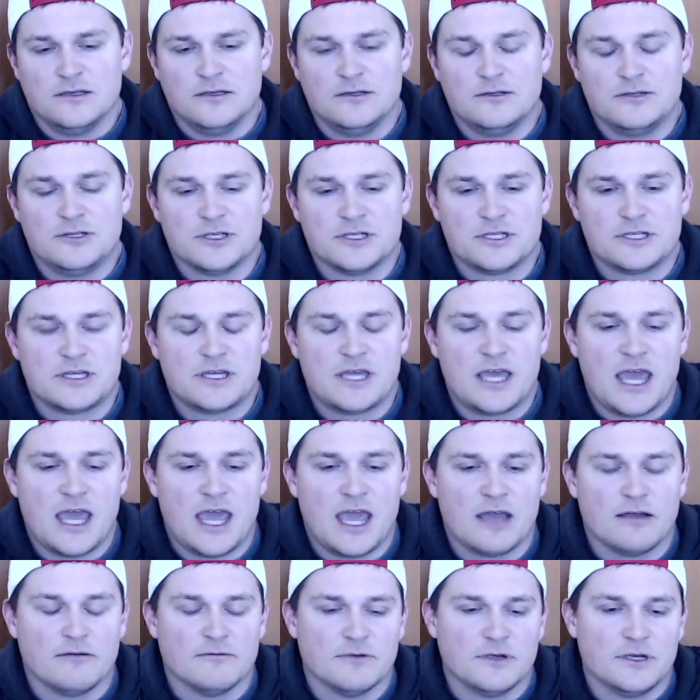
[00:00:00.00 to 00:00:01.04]
you just
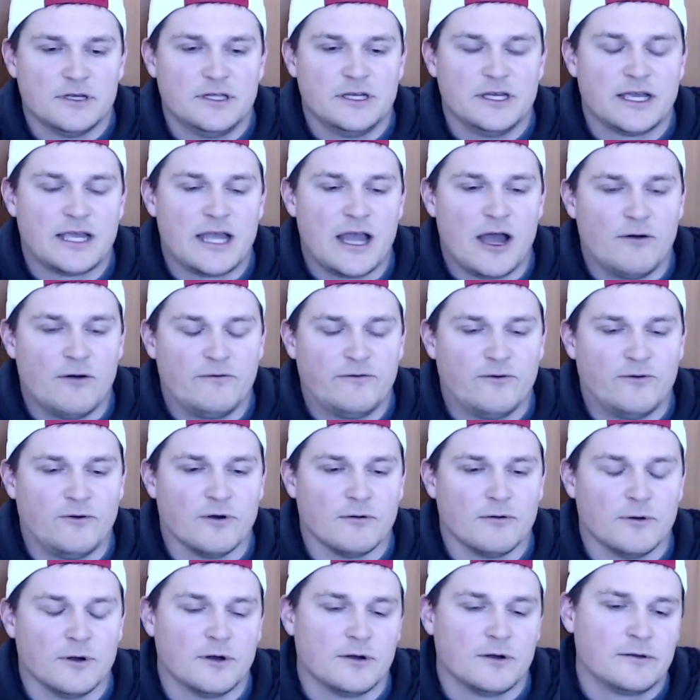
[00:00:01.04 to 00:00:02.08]
can't really account
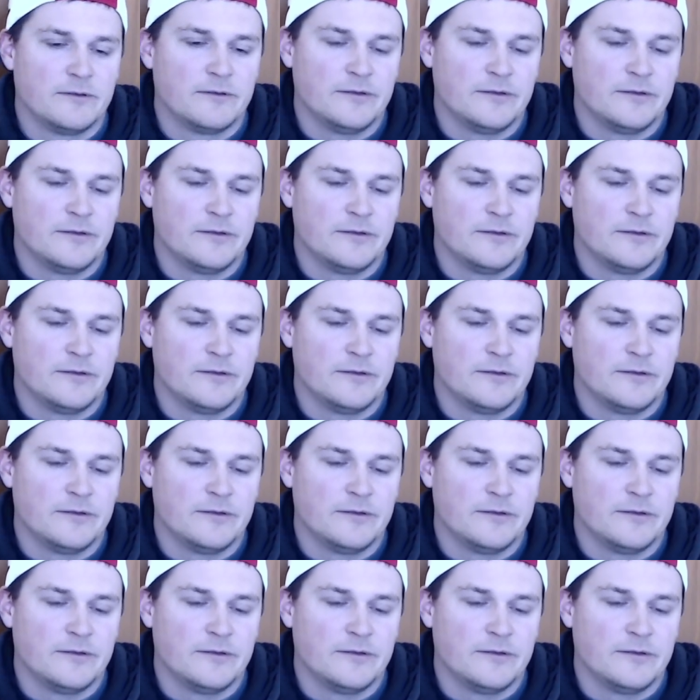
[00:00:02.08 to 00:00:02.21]
for, where,